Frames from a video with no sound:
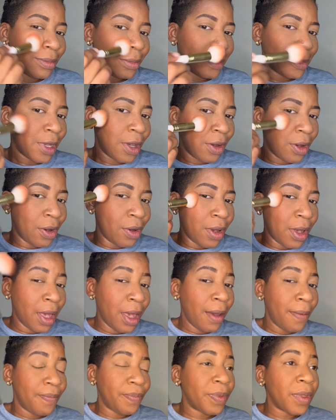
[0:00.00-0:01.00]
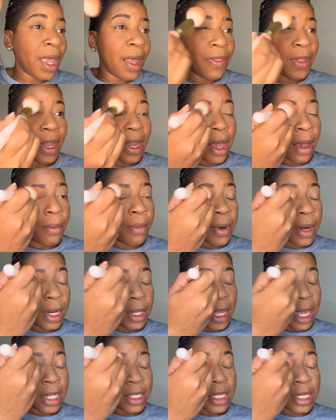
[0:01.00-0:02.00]
I'll go up, and then I'll bring
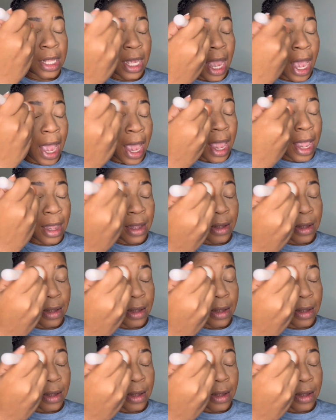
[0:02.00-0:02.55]
that to the eye.